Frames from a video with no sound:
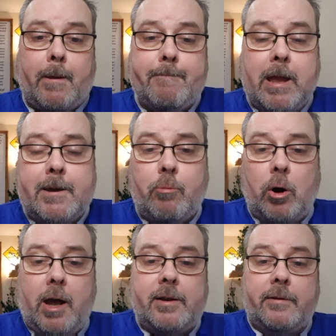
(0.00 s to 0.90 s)
Make it
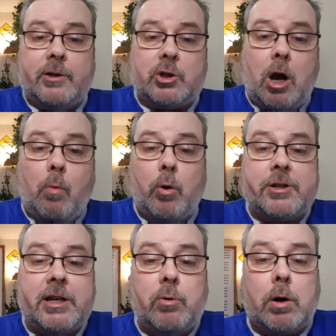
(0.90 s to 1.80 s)
more likely that a child will
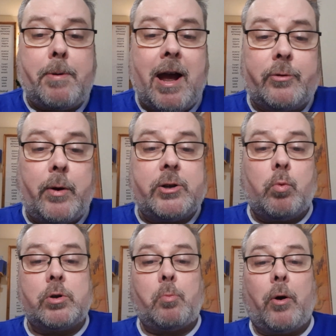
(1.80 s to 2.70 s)
continue on a pathway
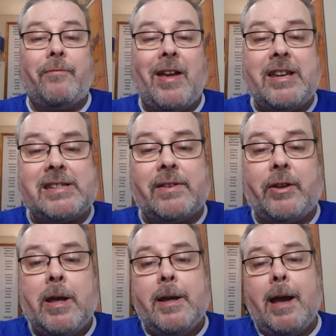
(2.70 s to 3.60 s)
towards more invasive
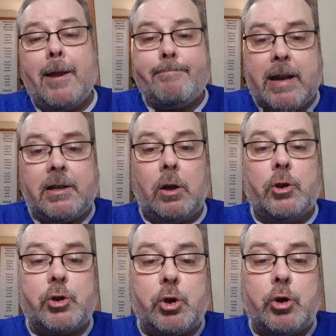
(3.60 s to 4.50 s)
and medical
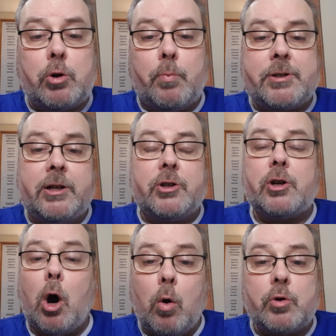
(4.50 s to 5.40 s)
and surgical procedures
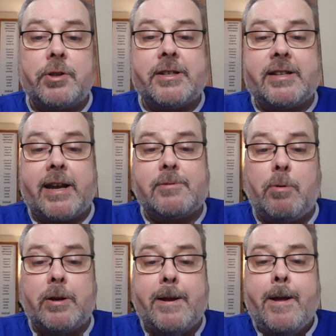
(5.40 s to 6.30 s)
to alter the sex
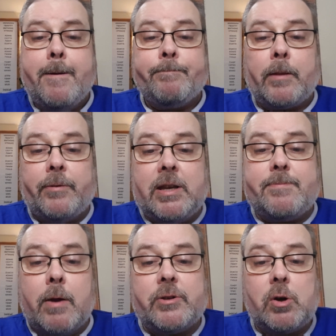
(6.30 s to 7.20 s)
body. These
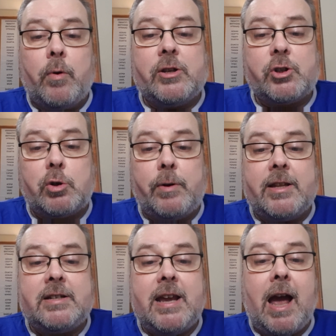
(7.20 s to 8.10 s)
may result in
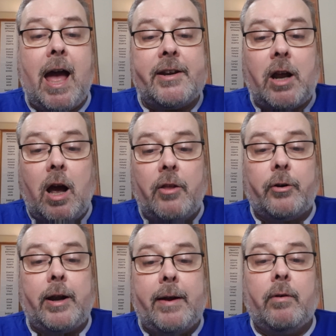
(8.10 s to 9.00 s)
sterility and
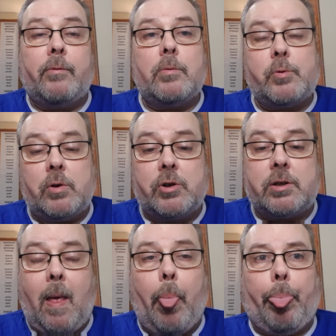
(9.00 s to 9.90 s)
other
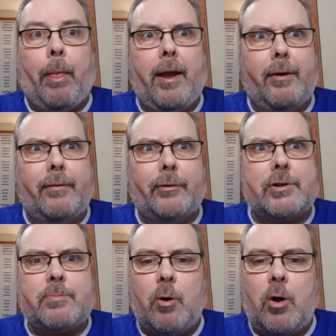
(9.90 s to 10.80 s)

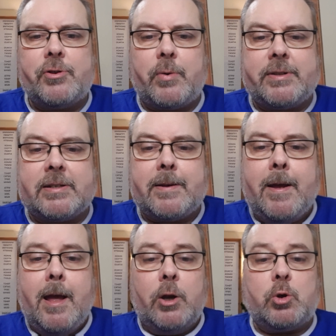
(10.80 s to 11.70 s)
irreversible consequences
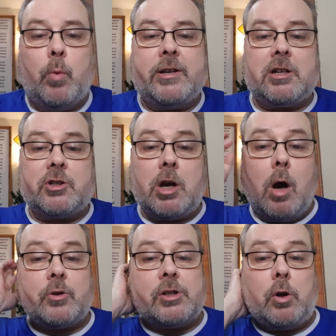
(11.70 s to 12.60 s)
to which a
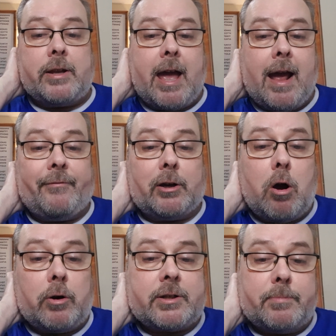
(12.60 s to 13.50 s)
child does not yet have the
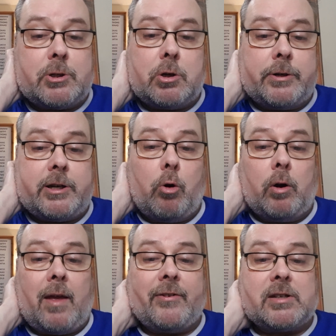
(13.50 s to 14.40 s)
cognitive maturity
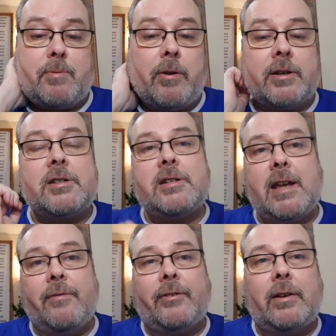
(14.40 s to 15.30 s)
or life experience to
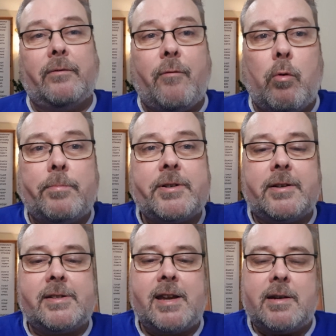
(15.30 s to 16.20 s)
give informed
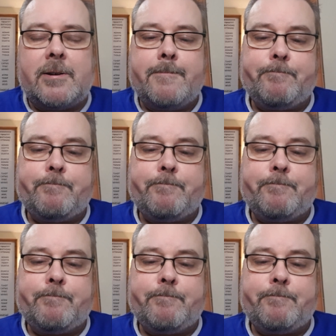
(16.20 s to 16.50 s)
consent.